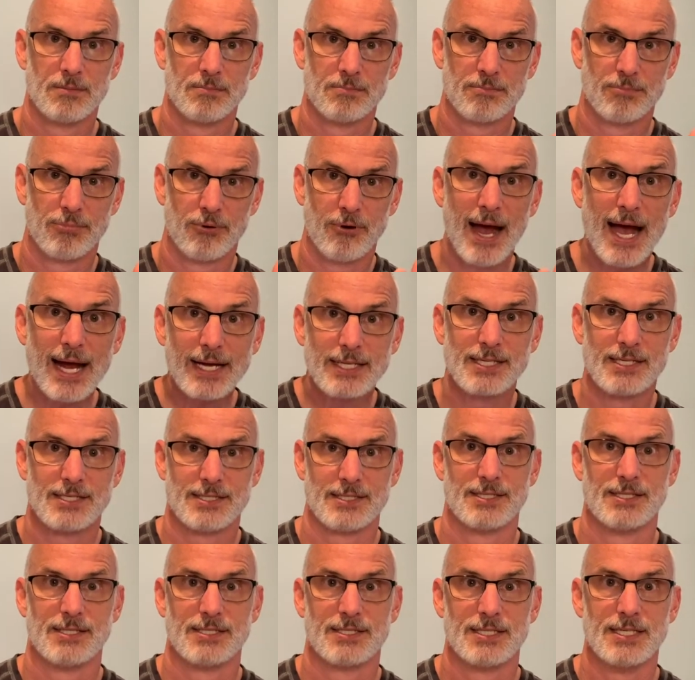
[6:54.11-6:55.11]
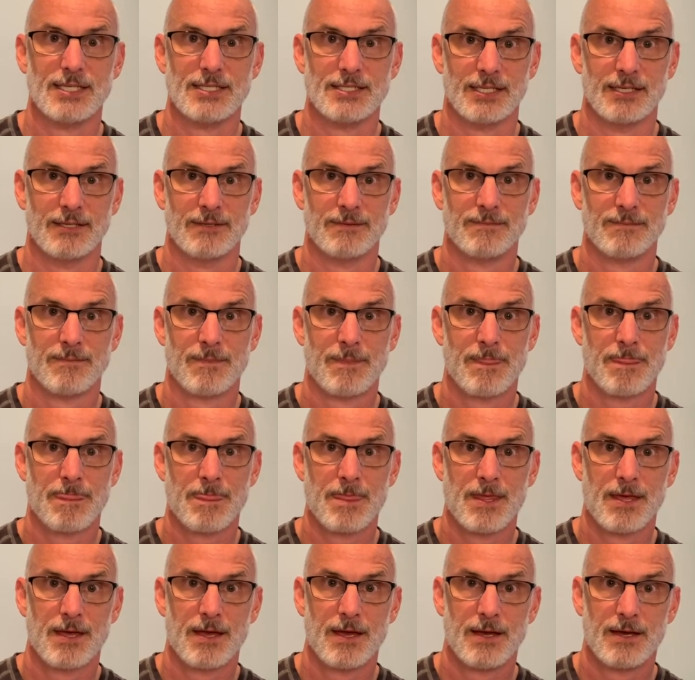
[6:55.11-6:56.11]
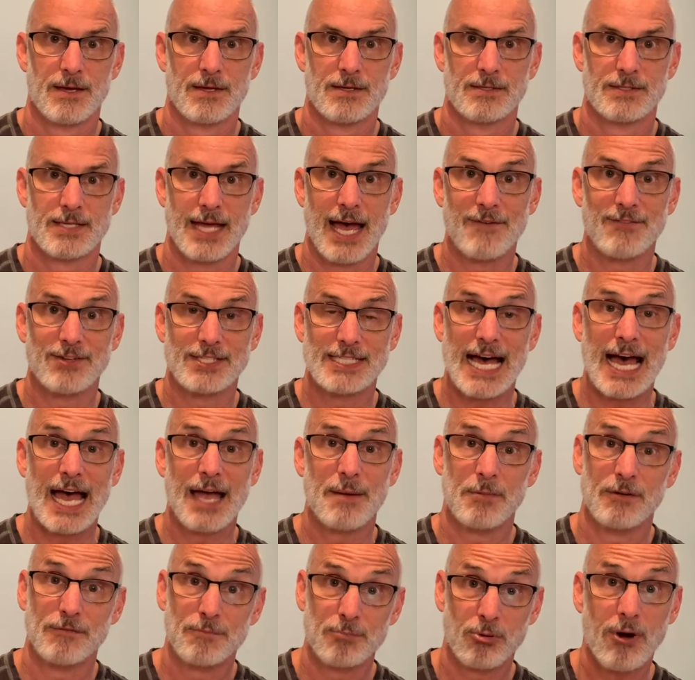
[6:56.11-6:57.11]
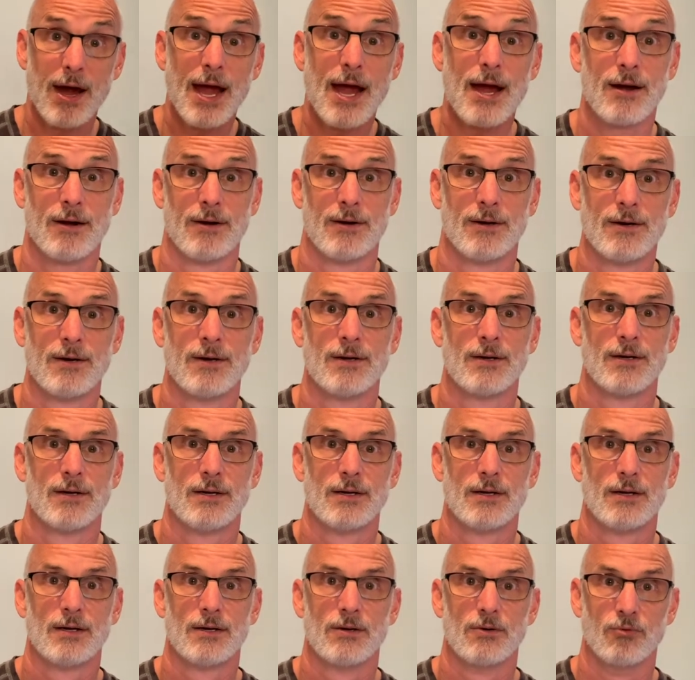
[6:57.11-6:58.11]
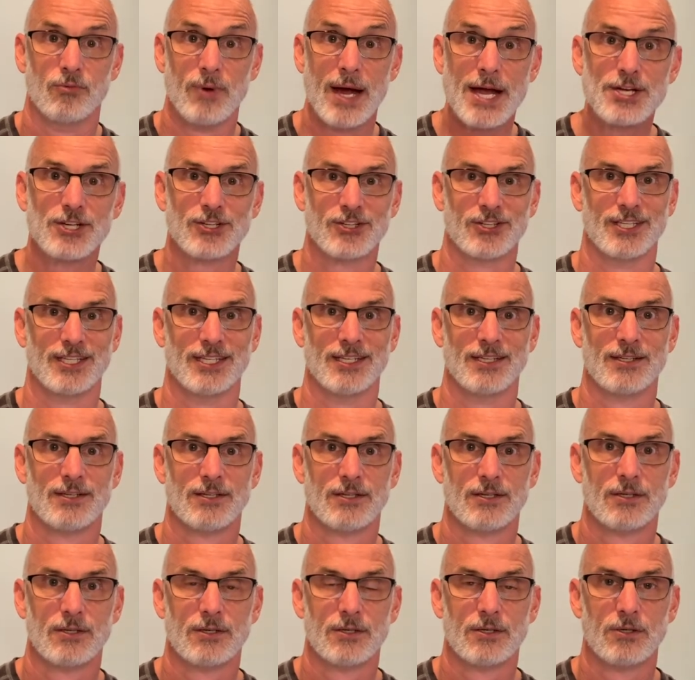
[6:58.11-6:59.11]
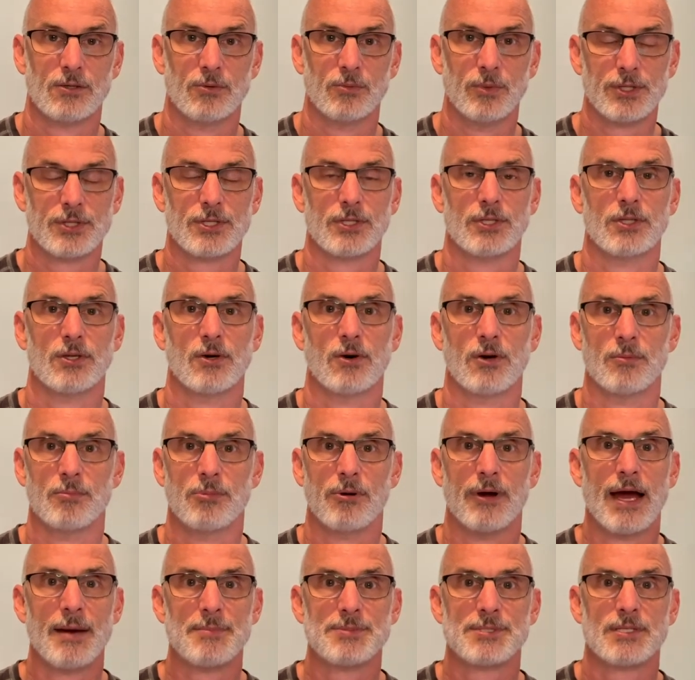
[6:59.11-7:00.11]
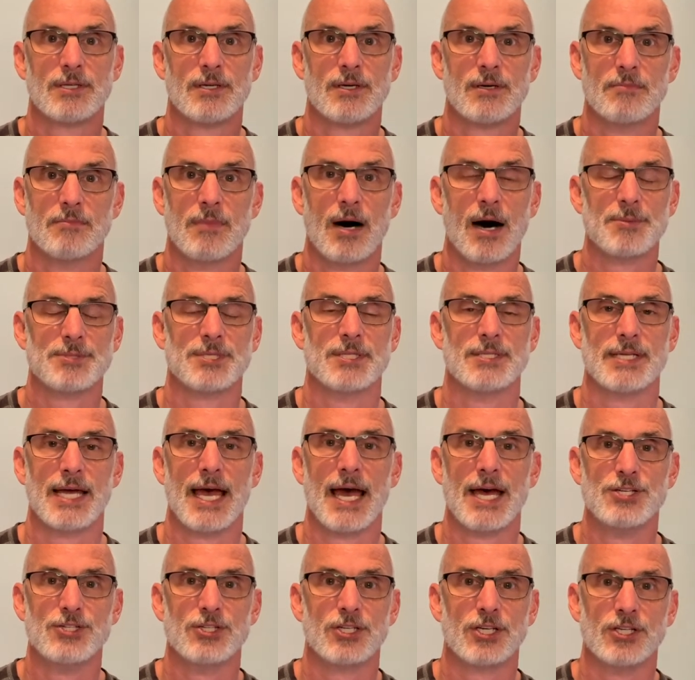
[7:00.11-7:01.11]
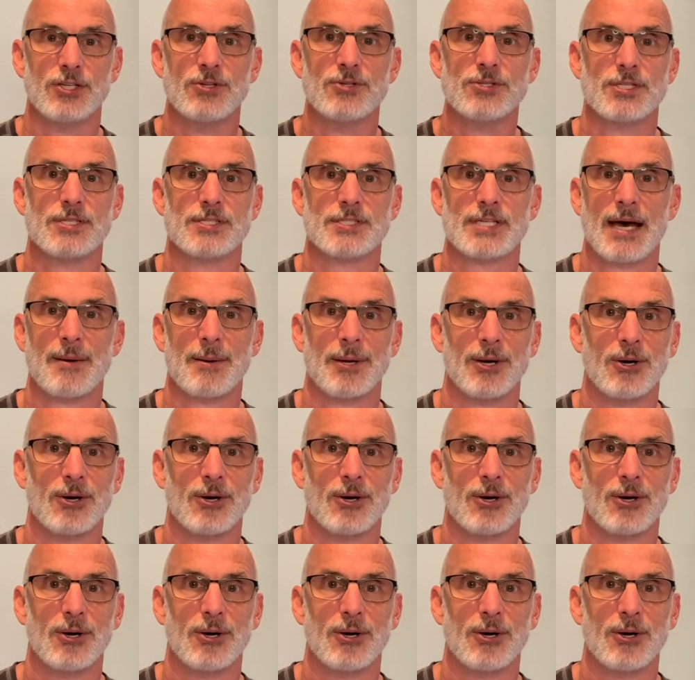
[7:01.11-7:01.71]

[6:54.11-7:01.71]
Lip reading: Practice the season to have a time of prayer regularly with the Lord. Perhaps moms and dads, you can use this time at